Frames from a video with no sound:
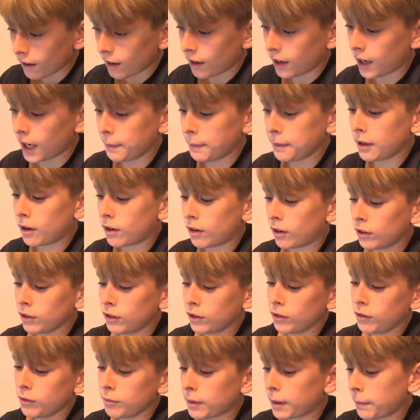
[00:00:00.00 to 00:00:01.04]
I've been
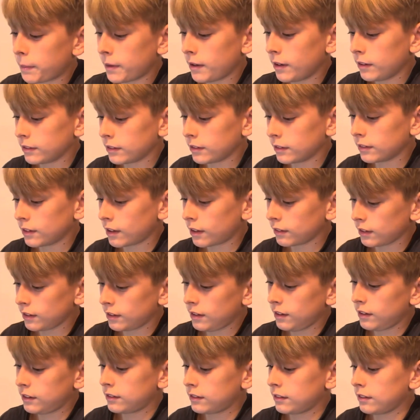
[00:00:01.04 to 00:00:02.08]
arguing with my parents a lot
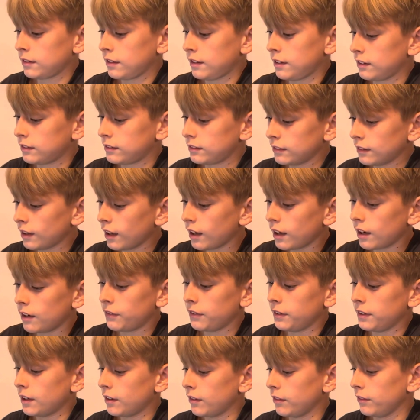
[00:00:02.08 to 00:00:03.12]
lately, and it's not every
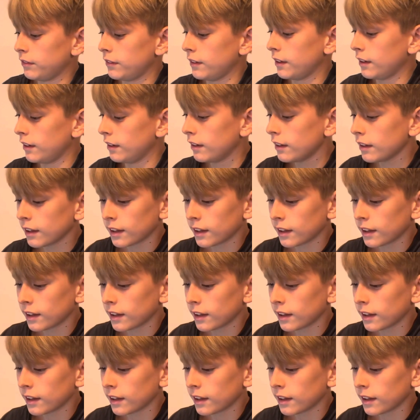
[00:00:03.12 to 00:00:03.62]
now and then.